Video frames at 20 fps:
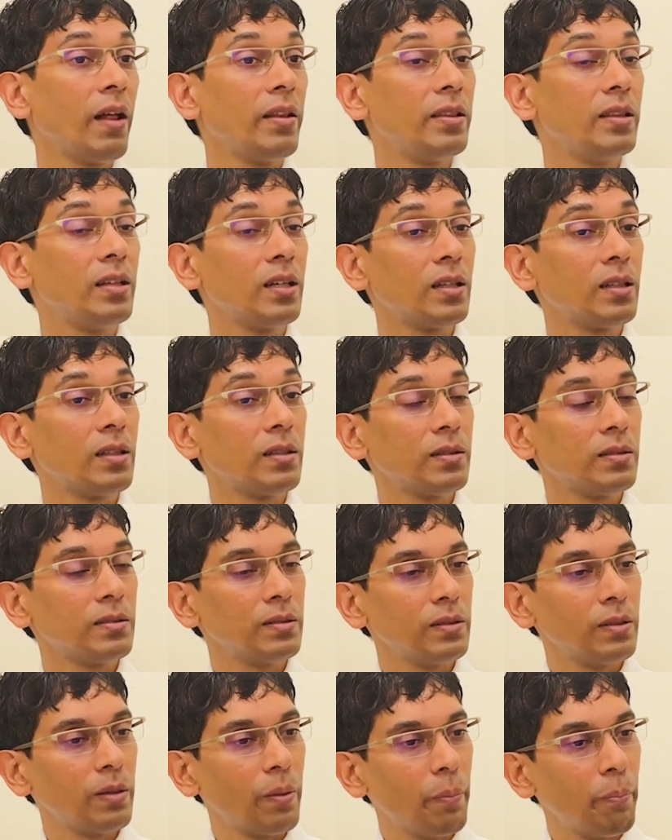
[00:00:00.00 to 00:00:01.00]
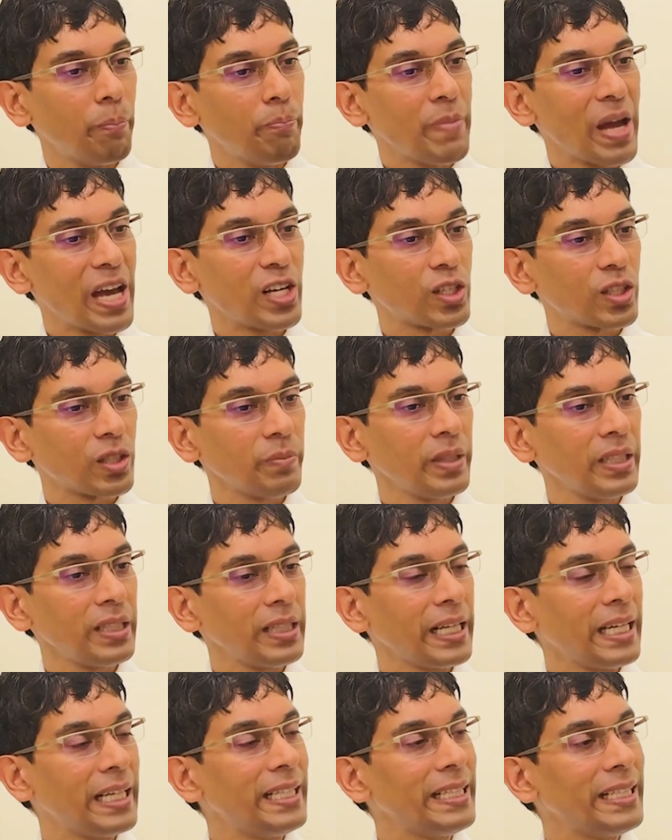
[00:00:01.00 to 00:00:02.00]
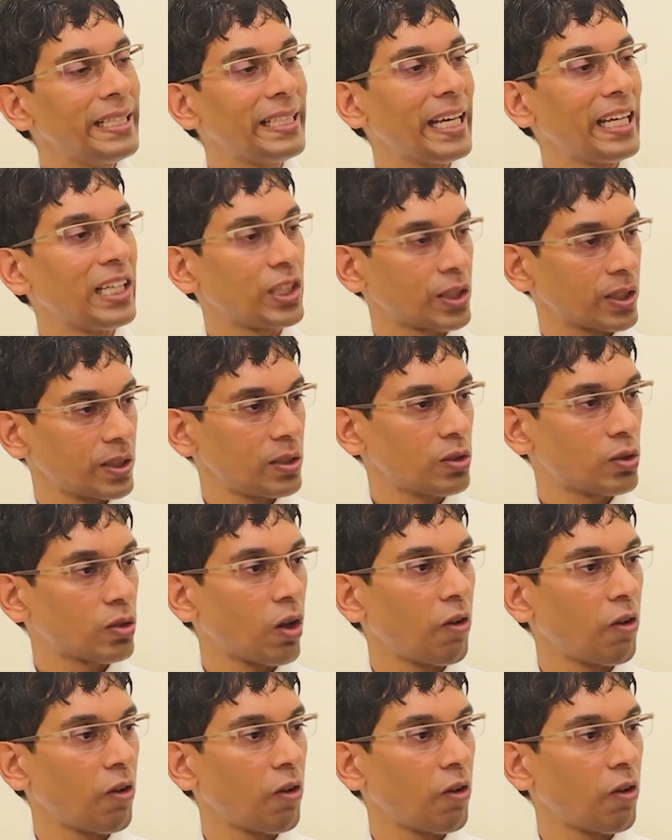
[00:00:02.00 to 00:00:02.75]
The measurement indications